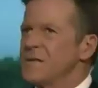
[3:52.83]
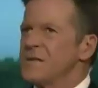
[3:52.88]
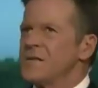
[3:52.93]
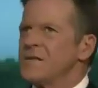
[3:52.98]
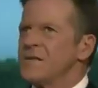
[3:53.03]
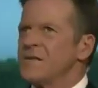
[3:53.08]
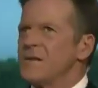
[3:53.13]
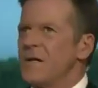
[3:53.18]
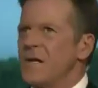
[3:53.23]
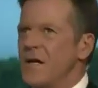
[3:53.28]

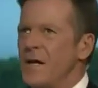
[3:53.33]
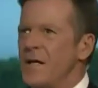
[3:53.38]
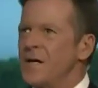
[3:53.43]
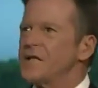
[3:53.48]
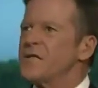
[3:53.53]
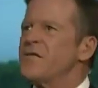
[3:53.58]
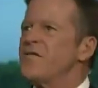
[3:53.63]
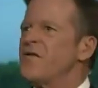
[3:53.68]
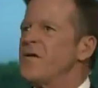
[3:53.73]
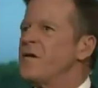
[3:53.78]
is
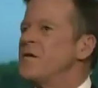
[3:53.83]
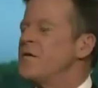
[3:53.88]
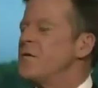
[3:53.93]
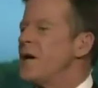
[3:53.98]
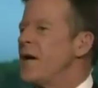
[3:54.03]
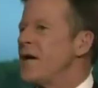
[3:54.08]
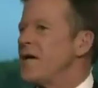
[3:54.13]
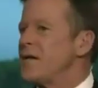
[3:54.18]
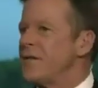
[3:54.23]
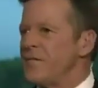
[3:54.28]
his
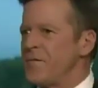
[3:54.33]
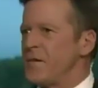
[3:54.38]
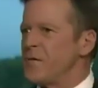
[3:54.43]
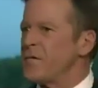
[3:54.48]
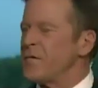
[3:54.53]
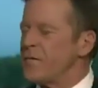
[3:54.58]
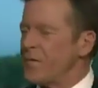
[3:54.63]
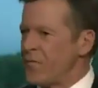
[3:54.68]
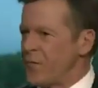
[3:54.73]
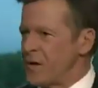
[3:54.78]
view and the
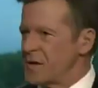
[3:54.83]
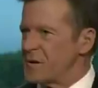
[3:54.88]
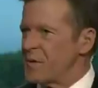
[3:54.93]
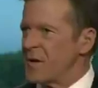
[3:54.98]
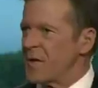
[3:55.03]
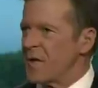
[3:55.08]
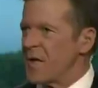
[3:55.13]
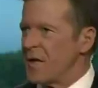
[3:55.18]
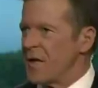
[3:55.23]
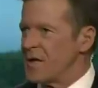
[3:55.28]
view of the
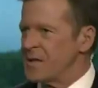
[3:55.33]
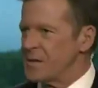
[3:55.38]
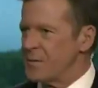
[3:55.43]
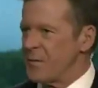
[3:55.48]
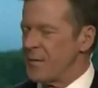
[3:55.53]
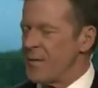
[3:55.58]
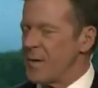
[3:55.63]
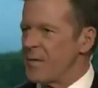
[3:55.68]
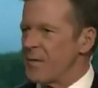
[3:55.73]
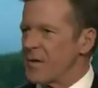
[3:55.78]
freshman class,
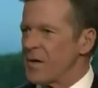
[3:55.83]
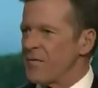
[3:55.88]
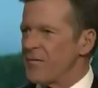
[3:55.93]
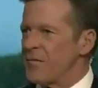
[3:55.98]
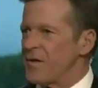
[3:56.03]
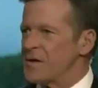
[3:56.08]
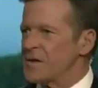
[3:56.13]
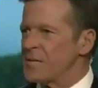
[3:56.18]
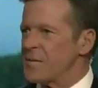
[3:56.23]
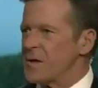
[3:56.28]
the Republican
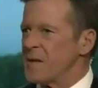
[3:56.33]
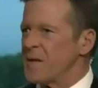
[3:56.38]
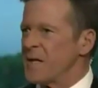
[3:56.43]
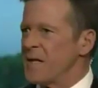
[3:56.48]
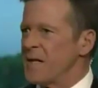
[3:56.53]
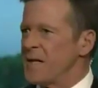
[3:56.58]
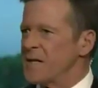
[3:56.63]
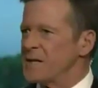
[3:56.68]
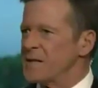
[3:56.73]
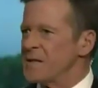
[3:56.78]
freshman
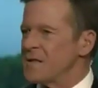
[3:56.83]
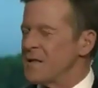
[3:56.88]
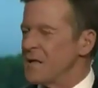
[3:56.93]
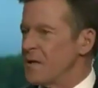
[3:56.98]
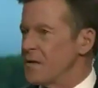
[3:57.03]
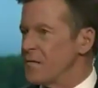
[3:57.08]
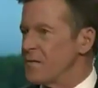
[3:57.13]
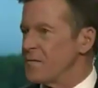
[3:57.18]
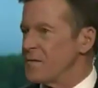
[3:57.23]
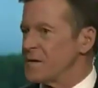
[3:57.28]
class,
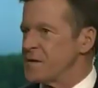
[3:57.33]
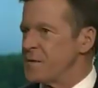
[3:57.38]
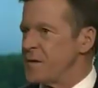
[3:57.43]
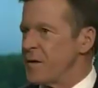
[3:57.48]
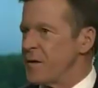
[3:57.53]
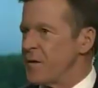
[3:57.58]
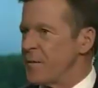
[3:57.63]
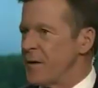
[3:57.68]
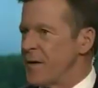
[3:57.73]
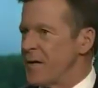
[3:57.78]
of
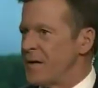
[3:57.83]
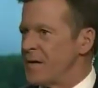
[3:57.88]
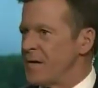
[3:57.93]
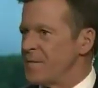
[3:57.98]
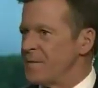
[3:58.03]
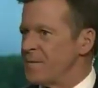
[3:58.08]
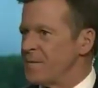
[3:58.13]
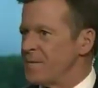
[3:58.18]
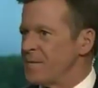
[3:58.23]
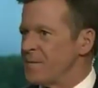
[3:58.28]
Speaker Boehner?
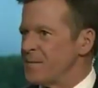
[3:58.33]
